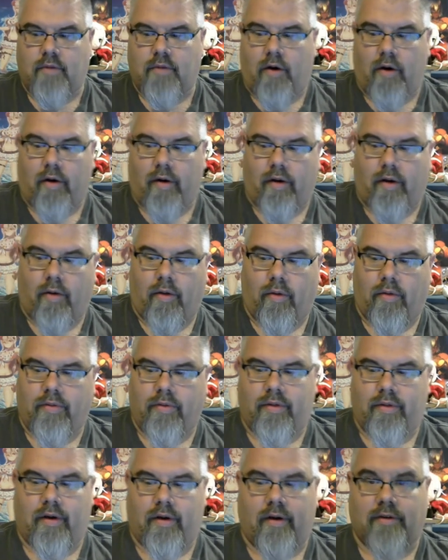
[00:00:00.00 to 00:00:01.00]

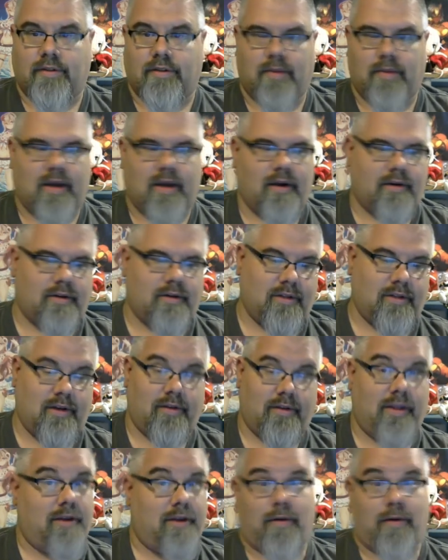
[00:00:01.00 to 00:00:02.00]
are some characters here
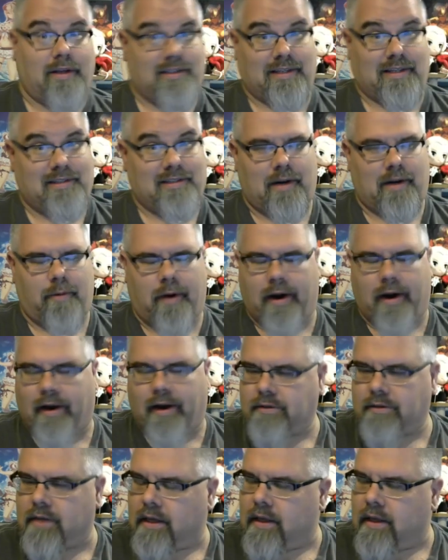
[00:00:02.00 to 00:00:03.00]
that don't exist anywhere else.